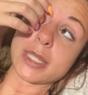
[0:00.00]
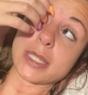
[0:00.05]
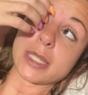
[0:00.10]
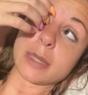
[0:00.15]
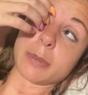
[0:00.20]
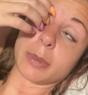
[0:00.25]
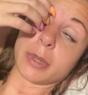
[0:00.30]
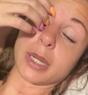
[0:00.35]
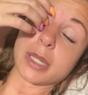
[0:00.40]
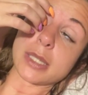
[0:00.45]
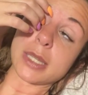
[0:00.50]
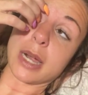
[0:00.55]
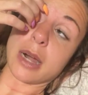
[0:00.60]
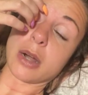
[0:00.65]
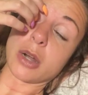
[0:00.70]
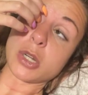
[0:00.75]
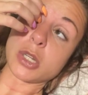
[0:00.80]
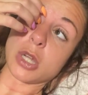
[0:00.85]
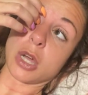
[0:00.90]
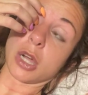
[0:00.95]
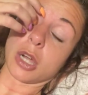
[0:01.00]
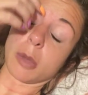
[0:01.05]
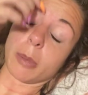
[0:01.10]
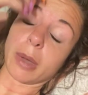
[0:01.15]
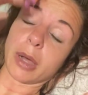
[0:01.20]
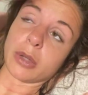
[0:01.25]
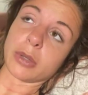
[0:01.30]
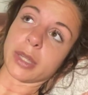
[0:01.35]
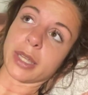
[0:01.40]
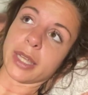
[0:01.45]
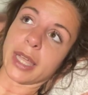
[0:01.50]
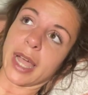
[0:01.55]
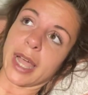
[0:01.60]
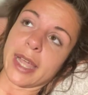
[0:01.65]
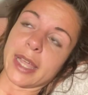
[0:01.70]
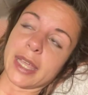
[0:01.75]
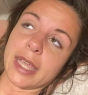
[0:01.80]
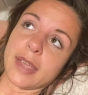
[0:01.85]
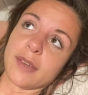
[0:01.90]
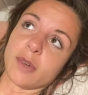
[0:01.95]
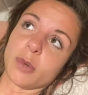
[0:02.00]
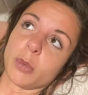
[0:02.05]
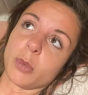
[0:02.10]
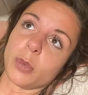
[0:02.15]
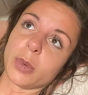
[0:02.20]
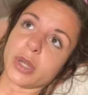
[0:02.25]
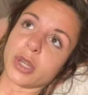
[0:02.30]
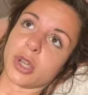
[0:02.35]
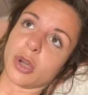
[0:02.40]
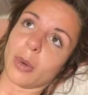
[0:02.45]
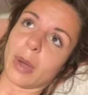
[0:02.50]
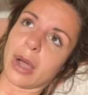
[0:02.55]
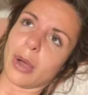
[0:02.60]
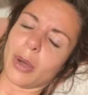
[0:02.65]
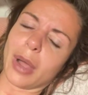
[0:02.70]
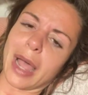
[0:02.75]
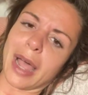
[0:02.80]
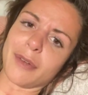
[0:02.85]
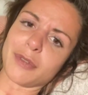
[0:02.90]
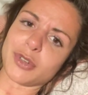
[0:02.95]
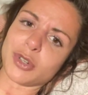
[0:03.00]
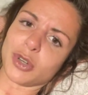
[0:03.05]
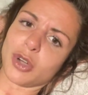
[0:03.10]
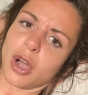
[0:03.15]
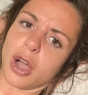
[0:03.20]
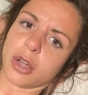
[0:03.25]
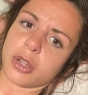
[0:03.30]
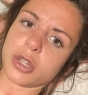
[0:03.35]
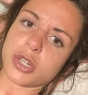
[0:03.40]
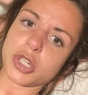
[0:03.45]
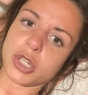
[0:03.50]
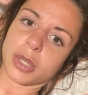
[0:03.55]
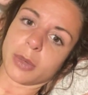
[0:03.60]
deeply desire to talk about. Like even when we go out after college,